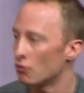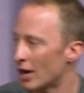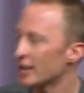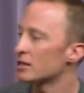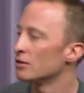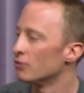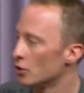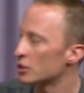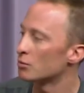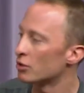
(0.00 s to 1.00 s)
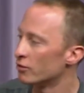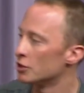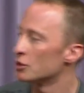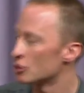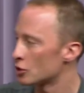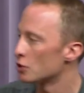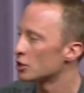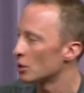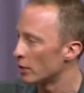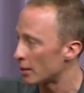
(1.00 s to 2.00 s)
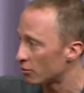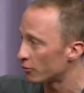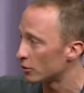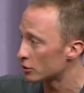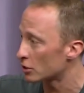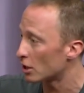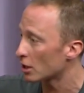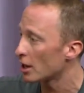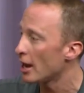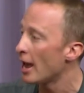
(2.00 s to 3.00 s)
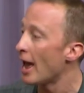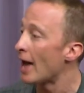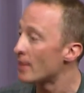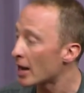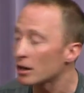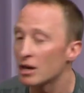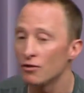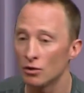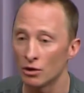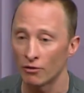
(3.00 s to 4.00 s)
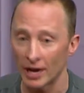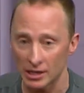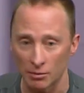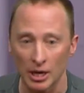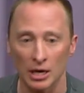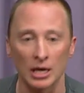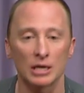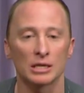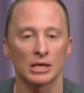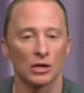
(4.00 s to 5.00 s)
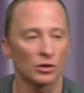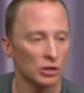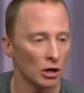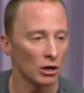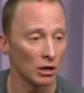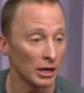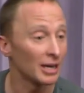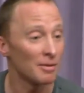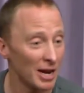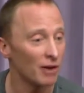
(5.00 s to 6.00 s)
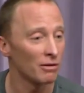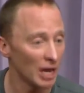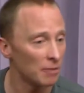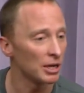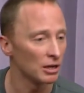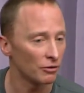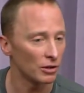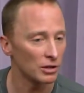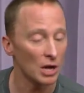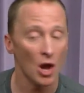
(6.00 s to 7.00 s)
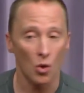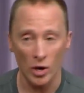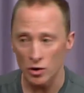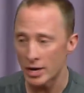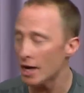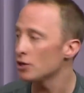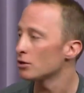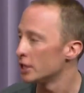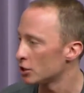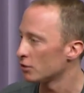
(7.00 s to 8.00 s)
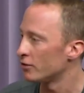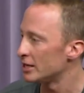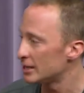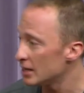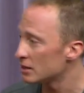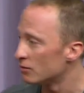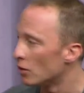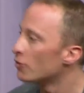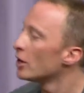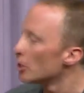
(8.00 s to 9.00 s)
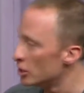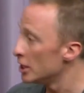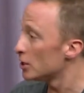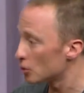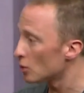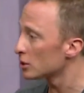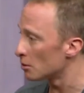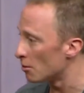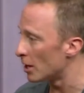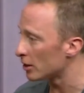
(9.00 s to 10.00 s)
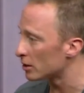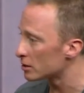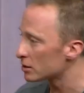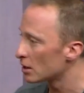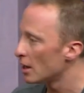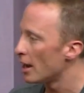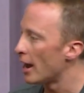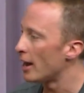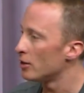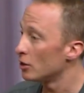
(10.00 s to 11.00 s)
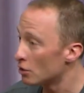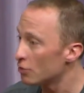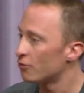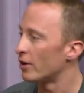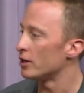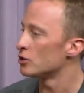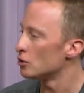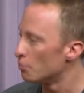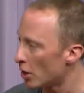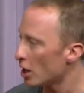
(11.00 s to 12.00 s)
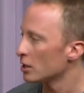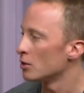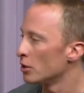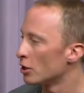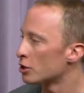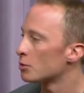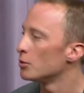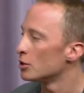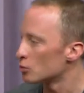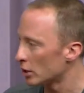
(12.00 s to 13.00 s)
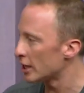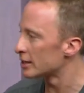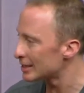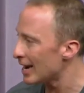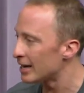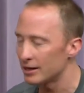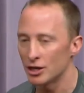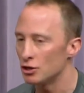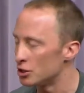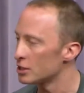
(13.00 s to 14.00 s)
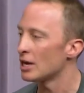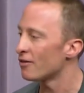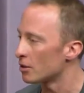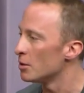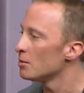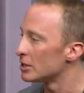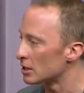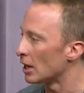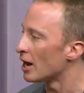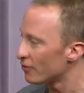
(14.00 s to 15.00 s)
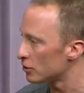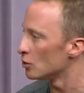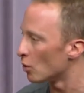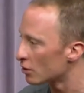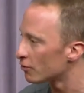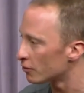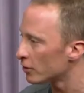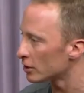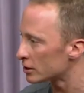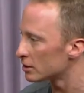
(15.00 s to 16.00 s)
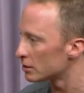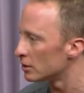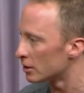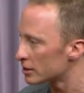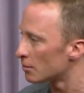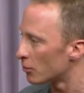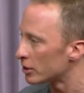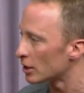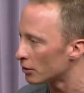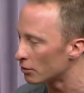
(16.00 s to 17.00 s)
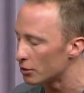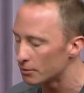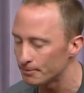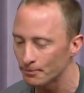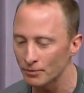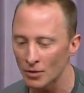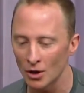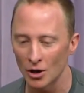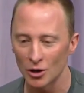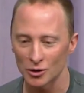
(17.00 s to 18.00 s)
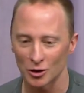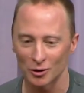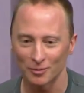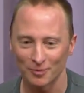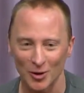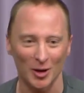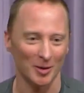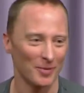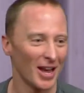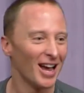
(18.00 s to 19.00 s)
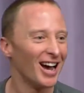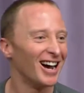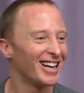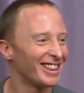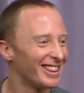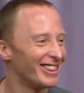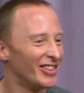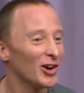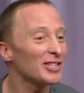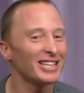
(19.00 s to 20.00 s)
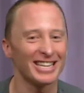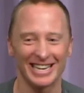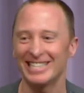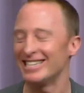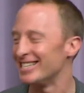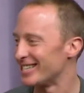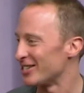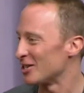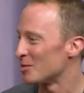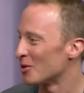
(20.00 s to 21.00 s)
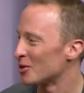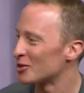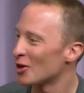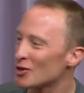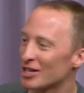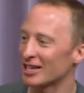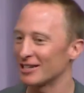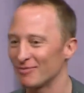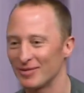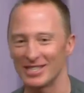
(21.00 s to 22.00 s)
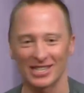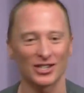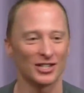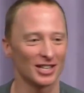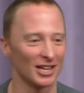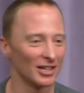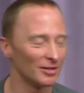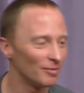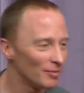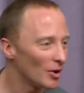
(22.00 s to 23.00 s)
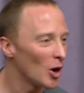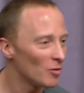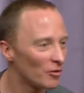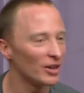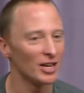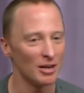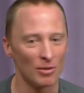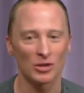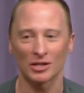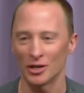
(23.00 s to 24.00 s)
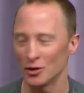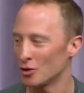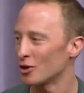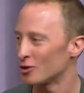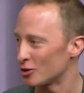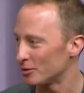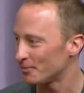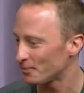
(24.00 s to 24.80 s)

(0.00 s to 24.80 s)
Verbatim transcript: rights and voting privileges associated with that preferred stock. And that'll give you the flexibility to sell your stock earlier. It can make a really big difference. When you get your initial VCs involved, you need to talk to them about this. And the good funds who partner with the entrepreneurs will understand that you just have commitments in life that you want to fulfill at some point down the road. So, okay. Those are the easy decisions, because those are the decisions that are hopefully mostly in your control.